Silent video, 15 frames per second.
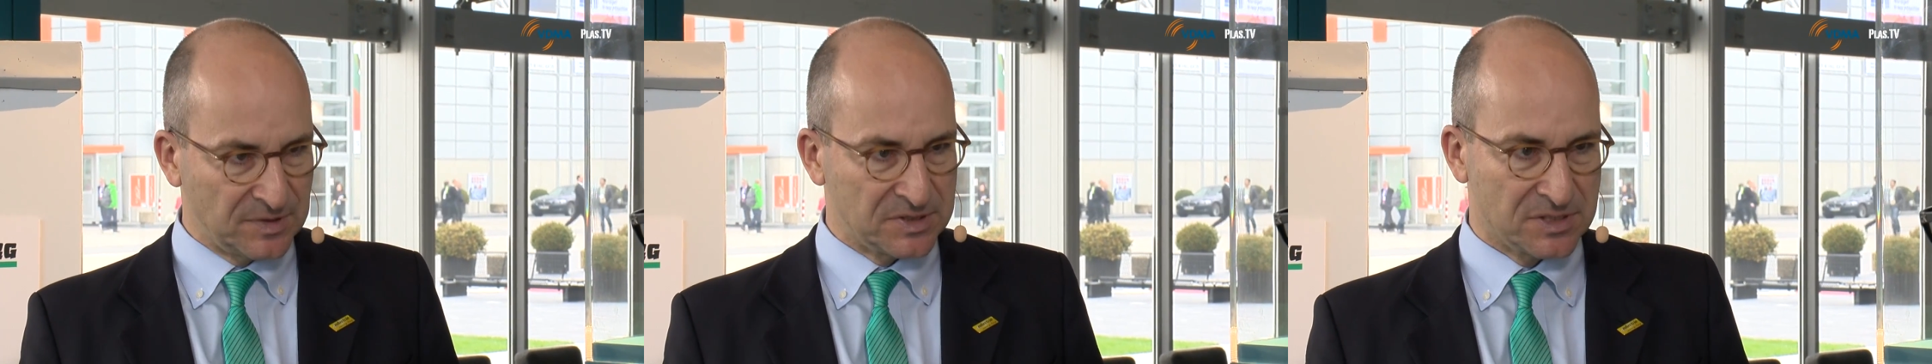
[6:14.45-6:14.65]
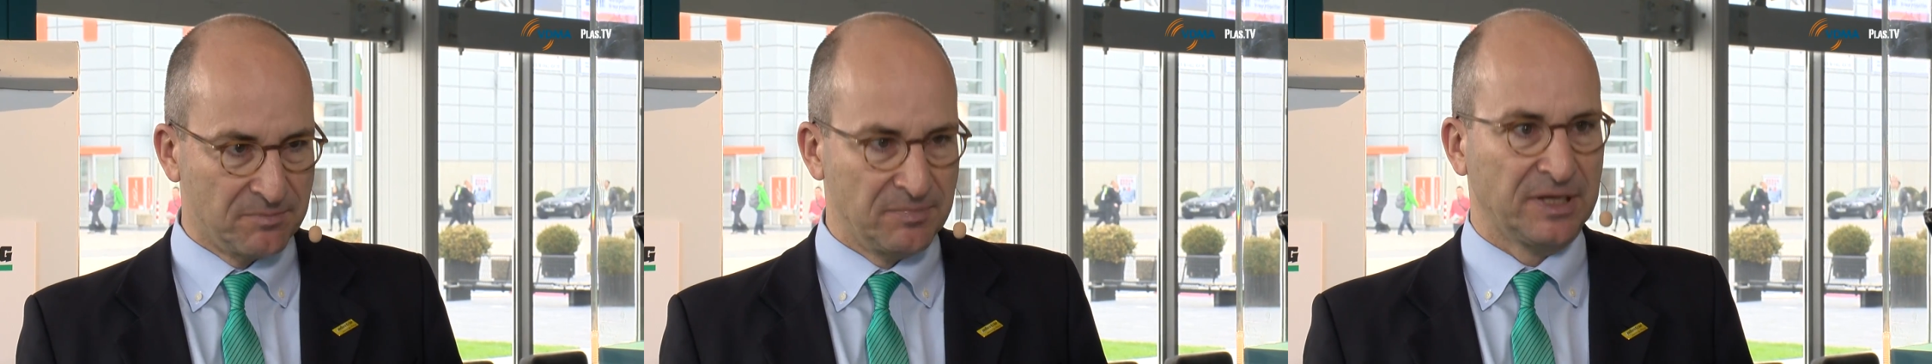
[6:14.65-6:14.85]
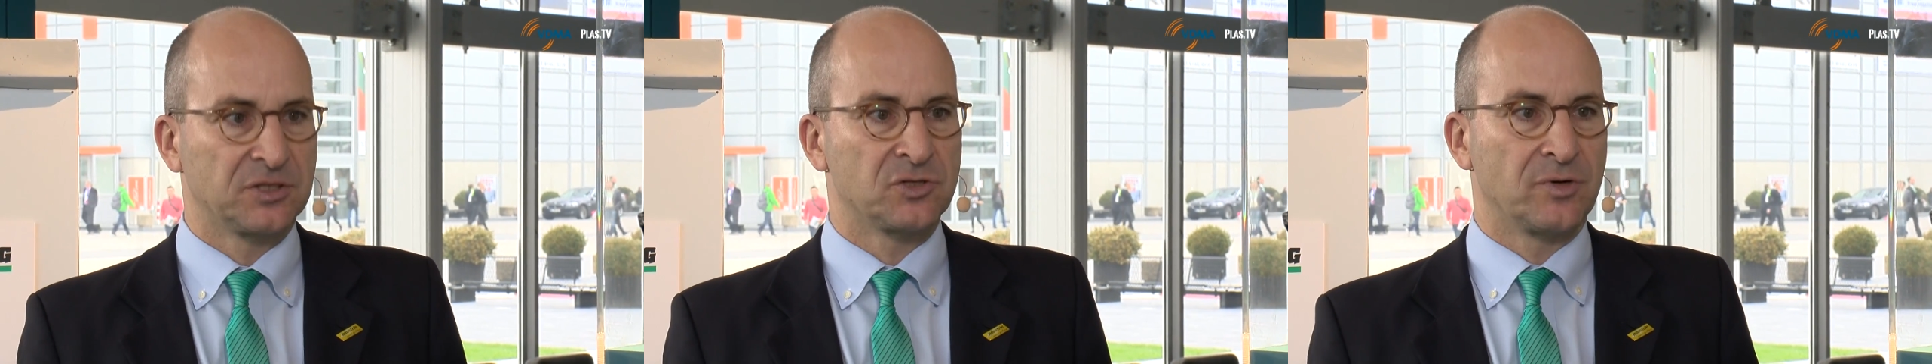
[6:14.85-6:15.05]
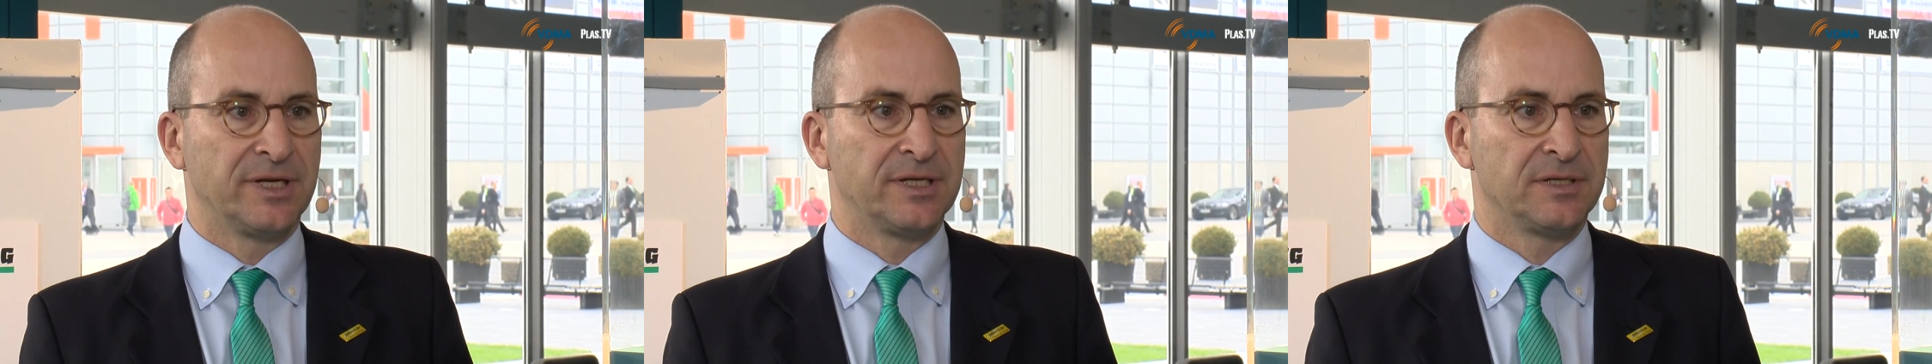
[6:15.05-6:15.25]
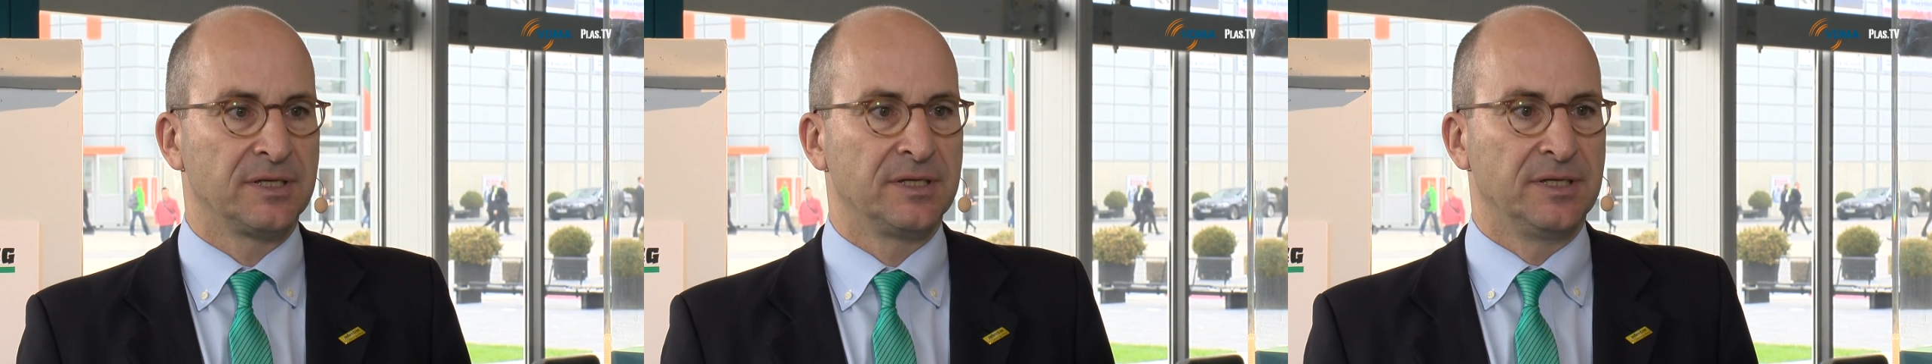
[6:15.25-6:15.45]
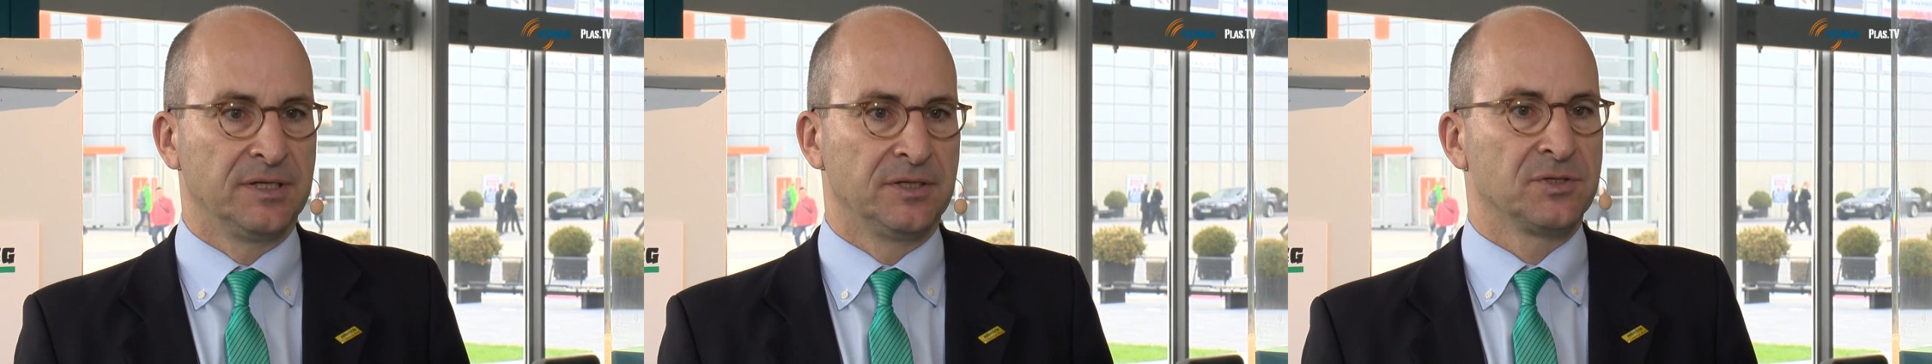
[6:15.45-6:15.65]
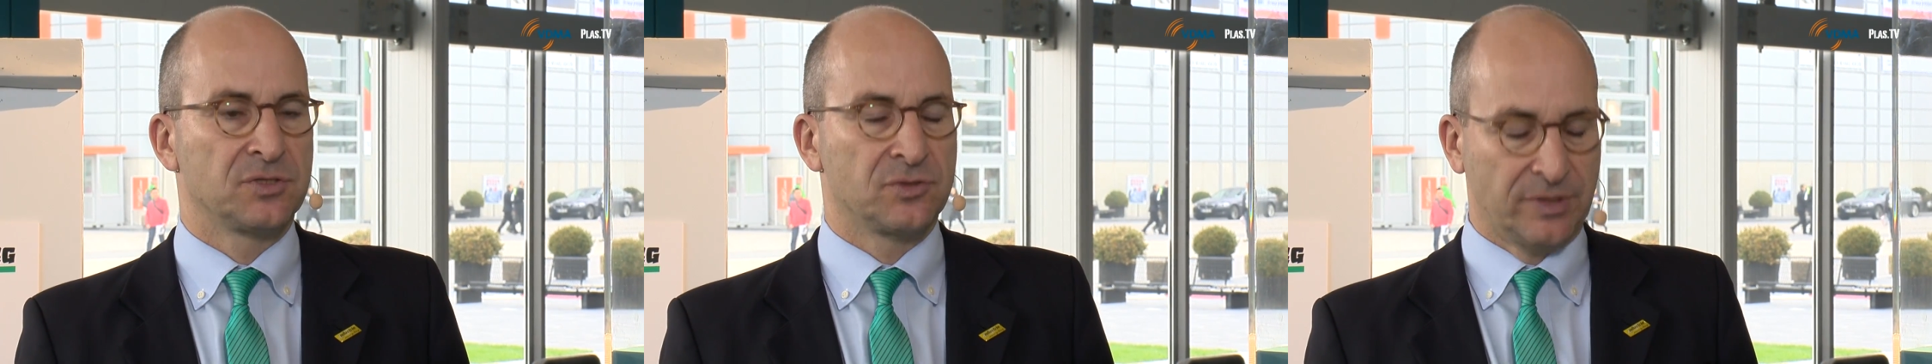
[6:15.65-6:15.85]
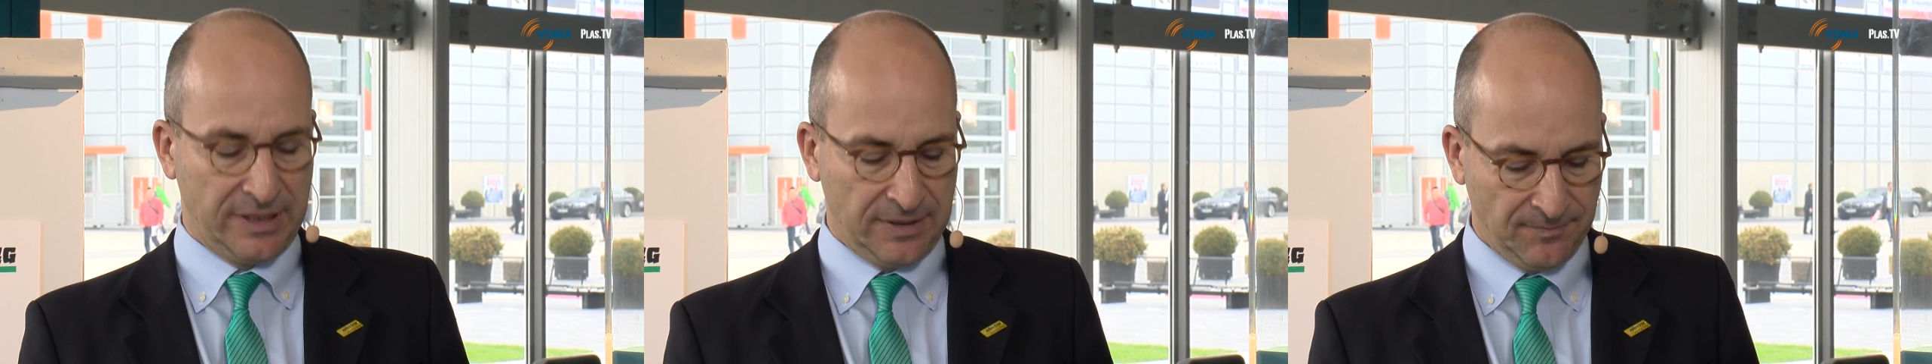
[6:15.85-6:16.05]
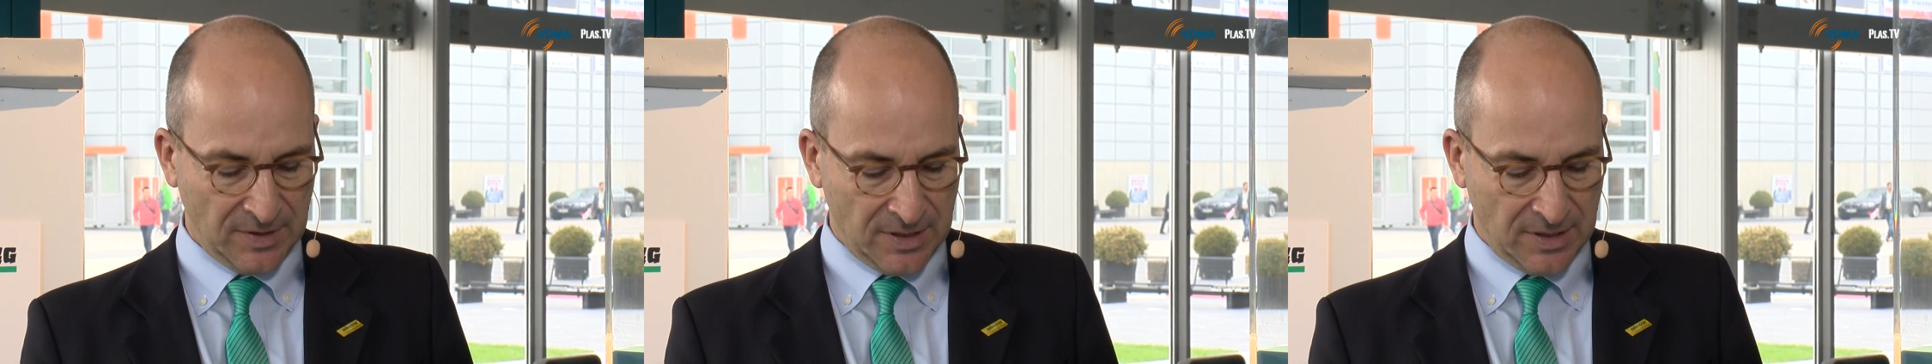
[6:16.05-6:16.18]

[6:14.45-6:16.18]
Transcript: a big trend in industry.